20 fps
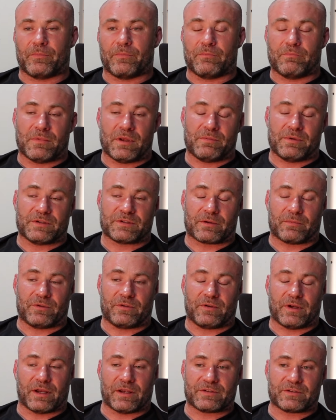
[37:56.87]
maybe some of
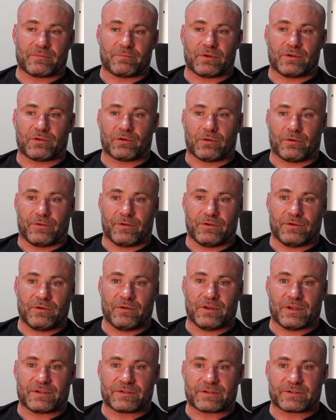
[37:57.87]
you guys have been told to do
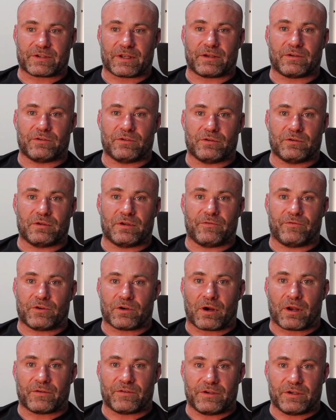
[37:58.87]
this, is like, if
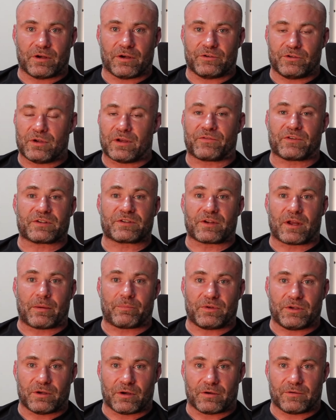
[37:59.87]
you're on TRT, do you have to
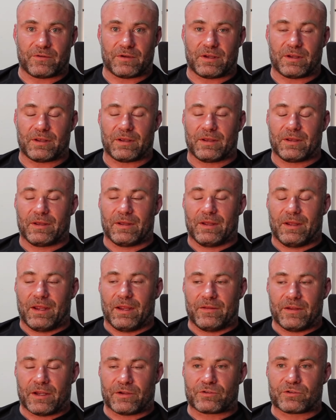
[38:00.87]
stop TRT?
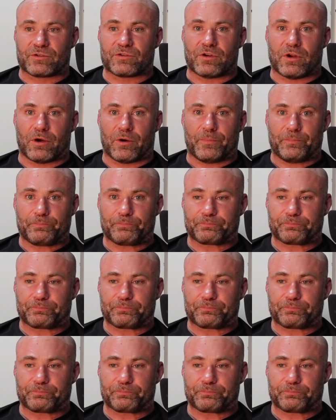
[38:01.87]
And the answer is no.